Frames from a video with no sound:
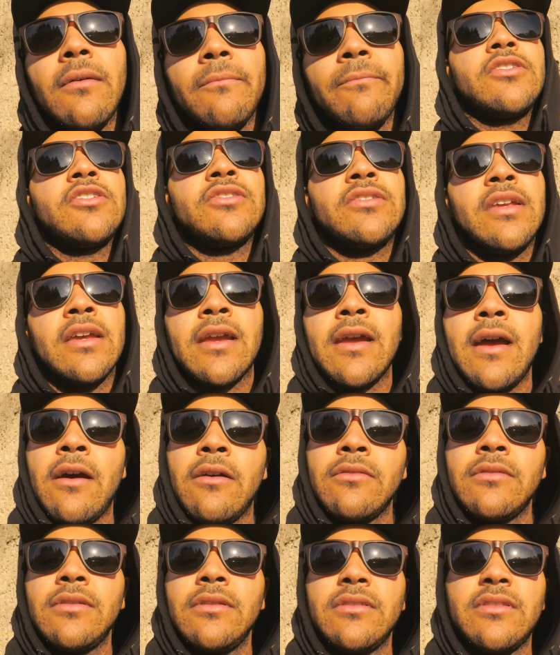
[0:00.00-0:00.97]
Just check
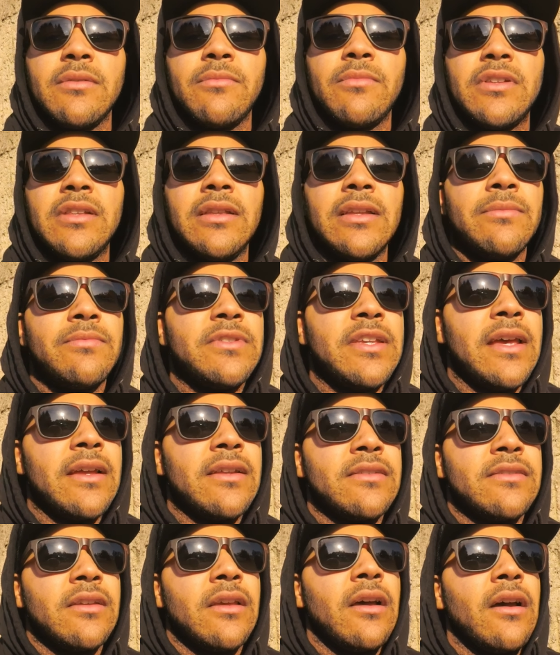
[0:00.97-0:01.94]
out some of the Lib
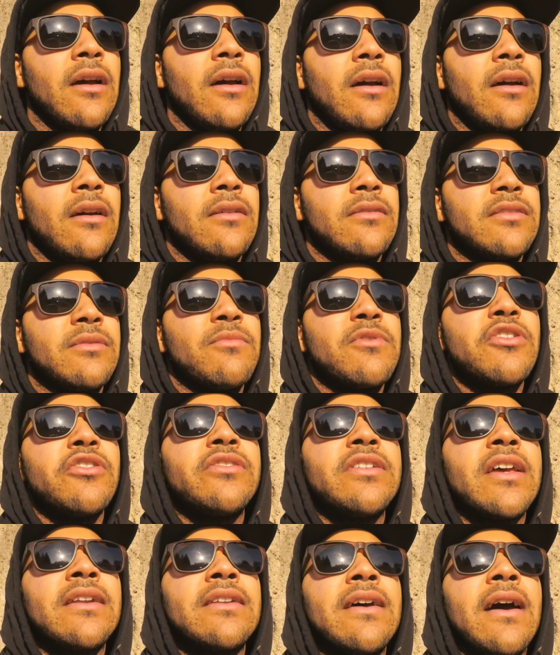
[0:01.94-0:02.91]
Tech's, some of their
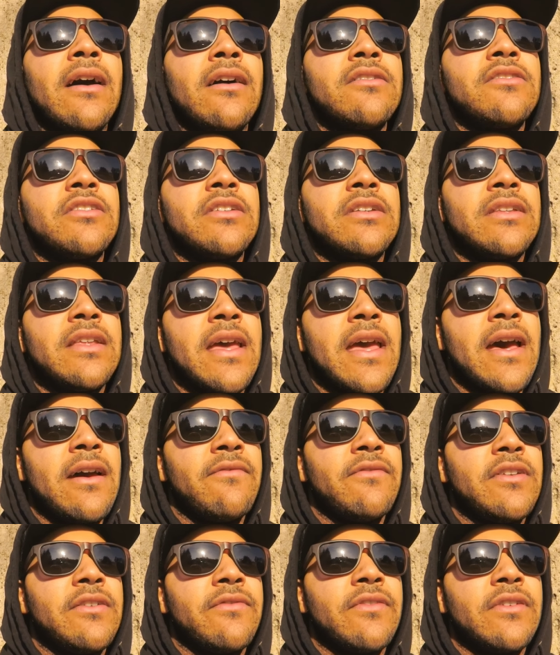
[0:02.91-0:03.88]
technology. They
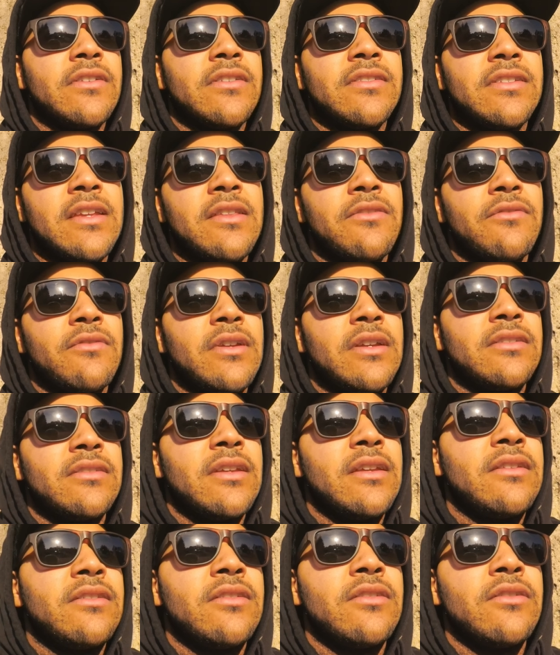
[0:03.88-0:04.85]
have different C3,
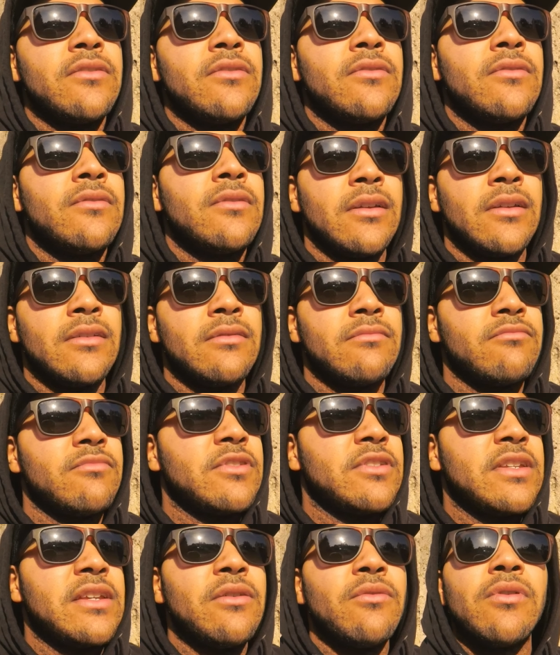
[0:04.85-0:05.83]
C2,
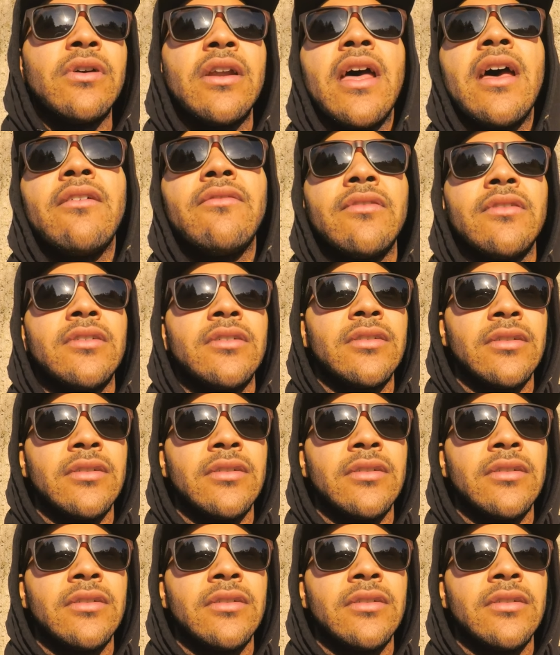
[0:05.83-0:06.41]
C whatever.